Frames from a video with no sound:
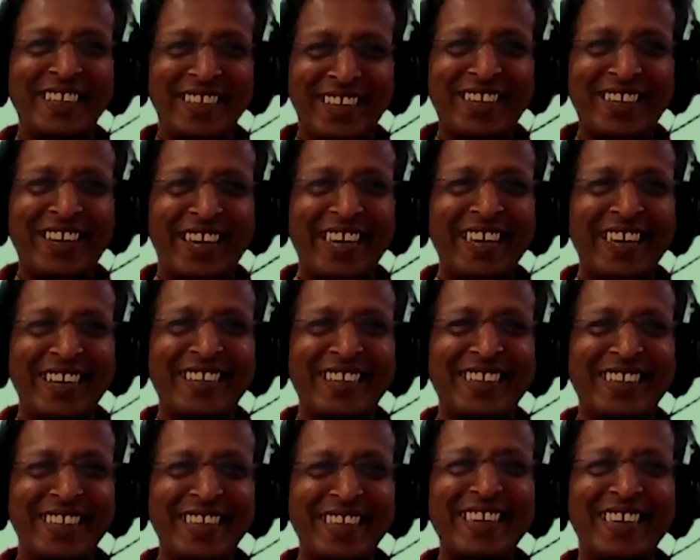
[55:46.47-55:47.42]

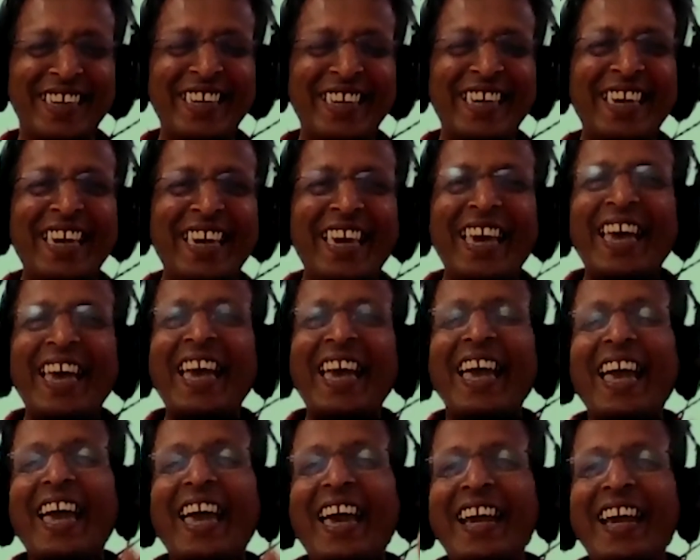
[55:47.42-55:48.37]
Correct?
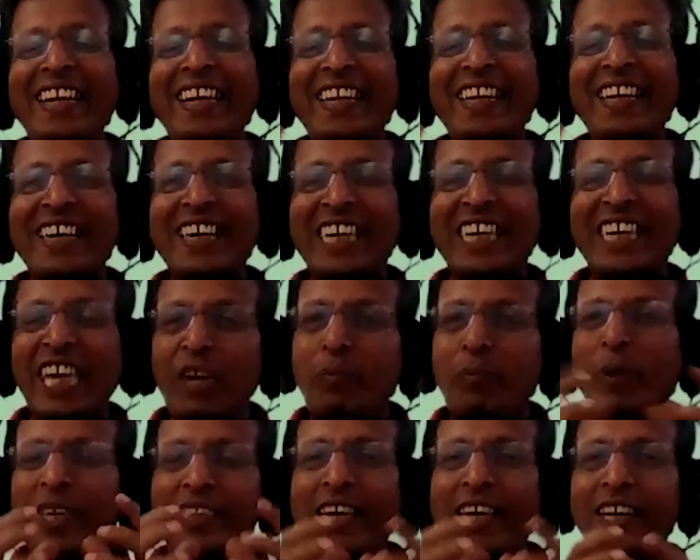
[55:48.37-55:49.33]
And
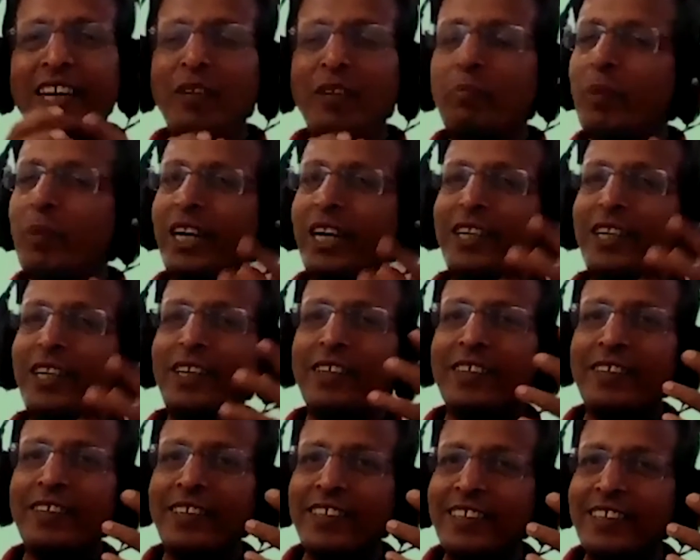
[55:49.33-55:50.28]
keeping that in mind,
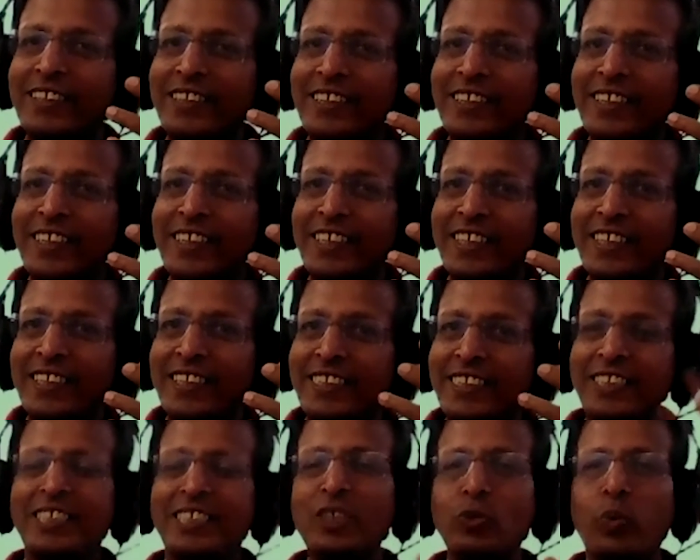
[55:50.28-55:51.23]

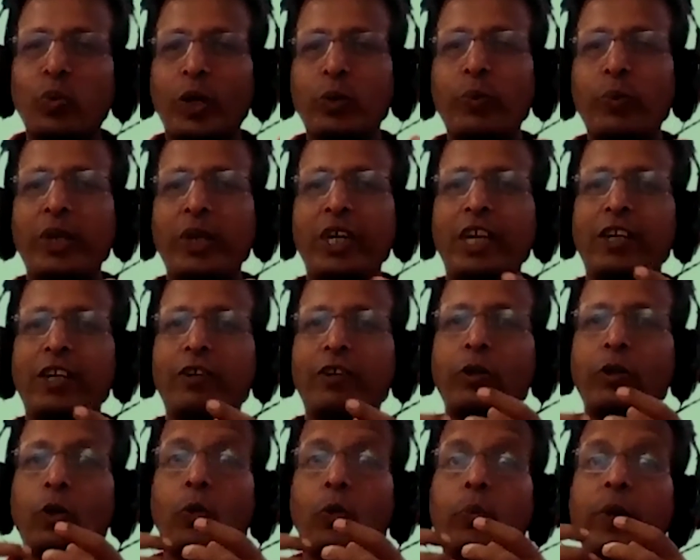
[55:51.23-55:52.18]
this is what we need to
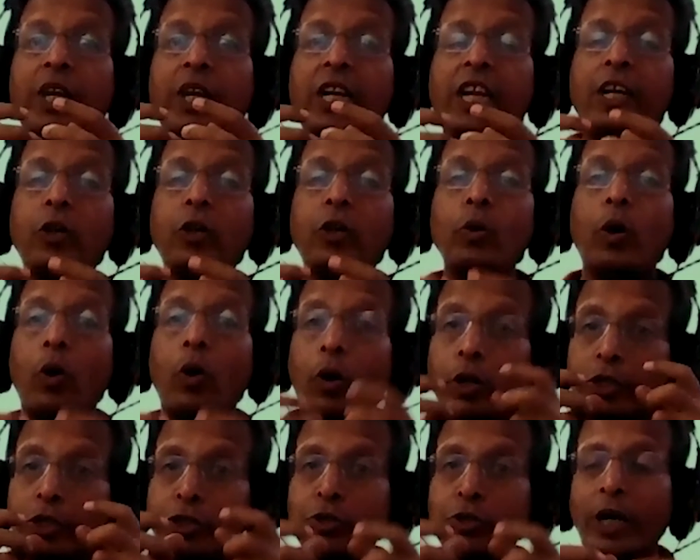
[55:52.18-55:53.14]
do. We need to
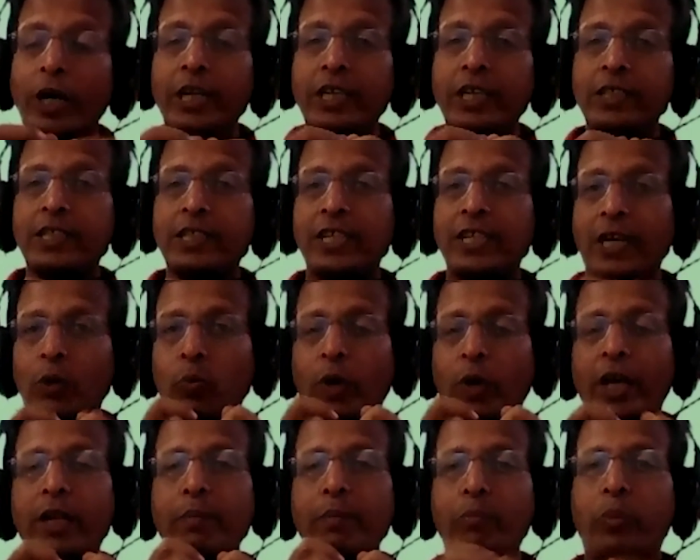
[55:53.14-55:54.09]
also understand
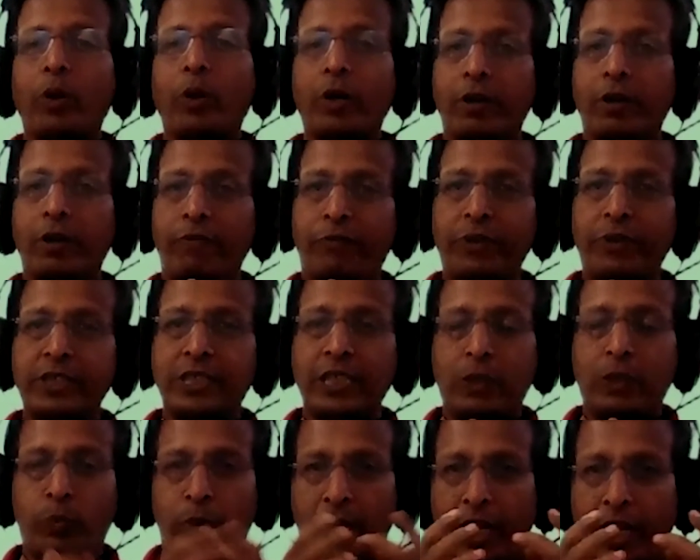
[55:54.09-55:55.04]
one important
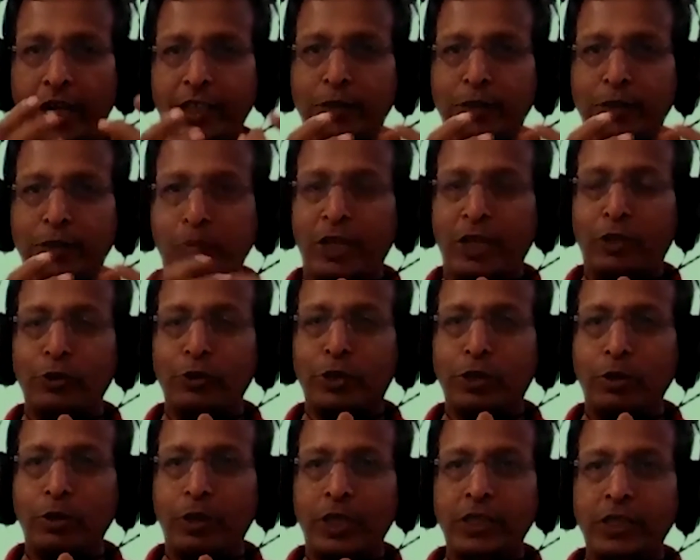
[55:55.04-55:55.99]
facet. When I speak to
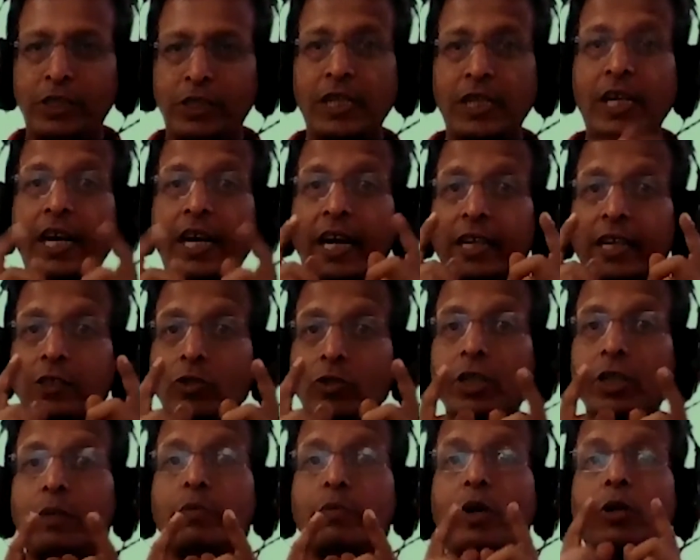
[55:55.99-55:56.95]
students, I
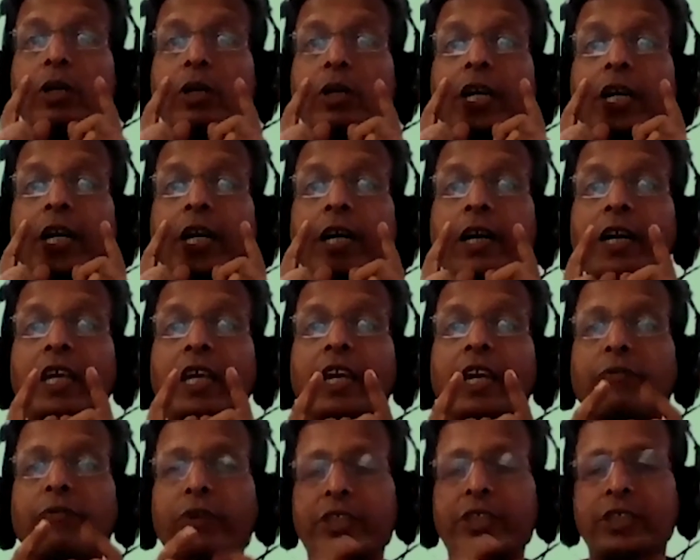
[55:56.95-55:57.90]
talk about learning
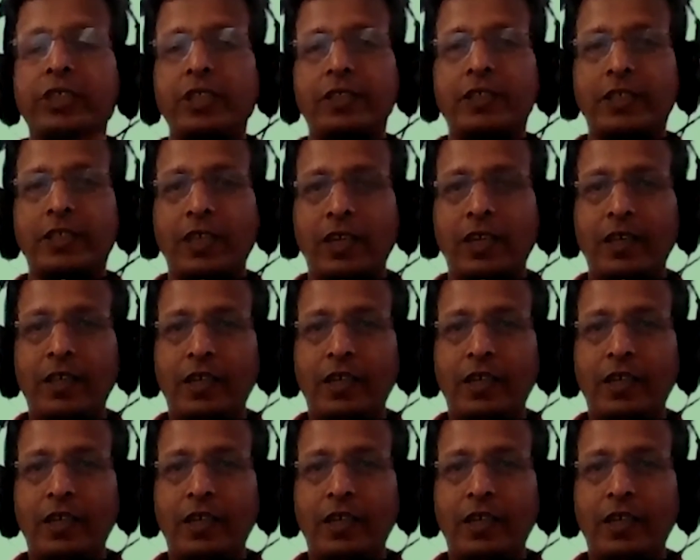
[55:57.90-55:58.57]
efficiency.